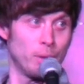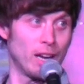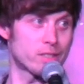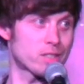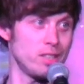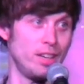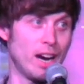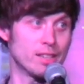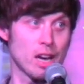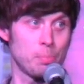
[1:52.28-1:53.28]
But I'd seen the
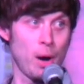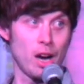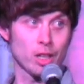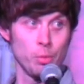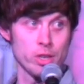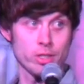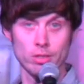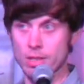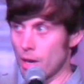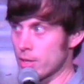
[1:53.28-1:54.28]
anti-pop
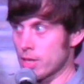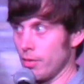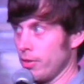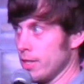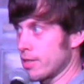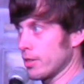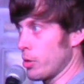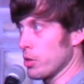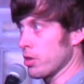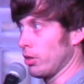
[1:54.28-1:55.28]
commercials, so I was convinced that
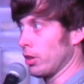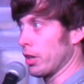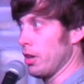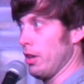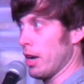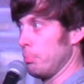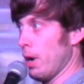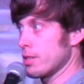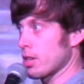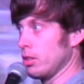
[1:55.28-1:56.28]
there was a little girl on a
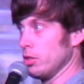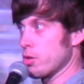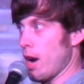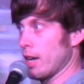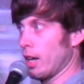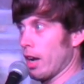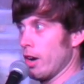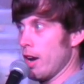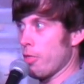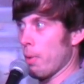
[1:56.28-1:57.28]
bicycle dragging
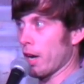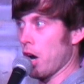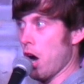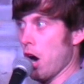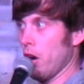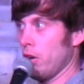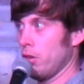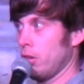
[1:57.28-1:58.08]
underneath my car.